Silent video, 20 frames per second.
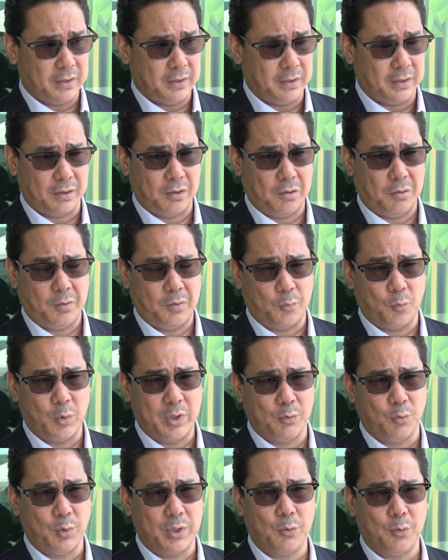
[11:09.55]
You know,
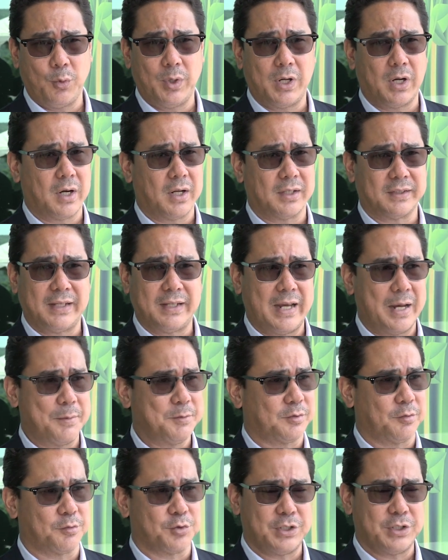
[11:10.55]
we are at
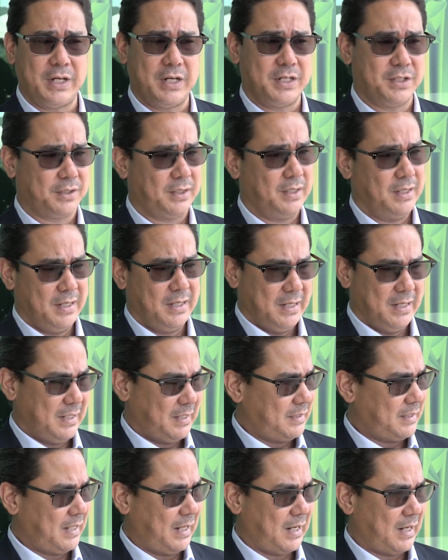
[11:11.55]
times of change
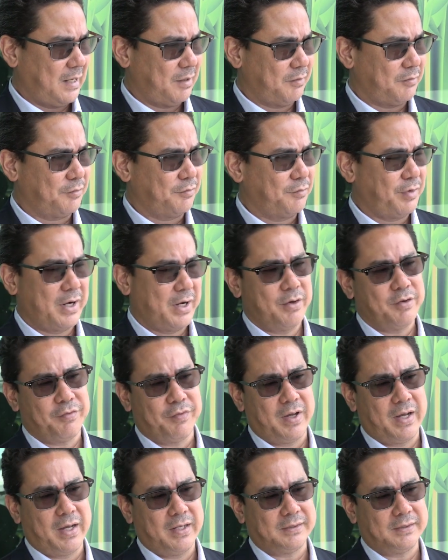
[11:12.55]
that are very
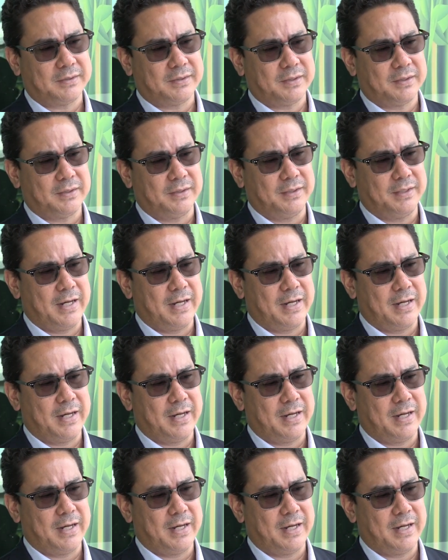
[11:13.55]
fast.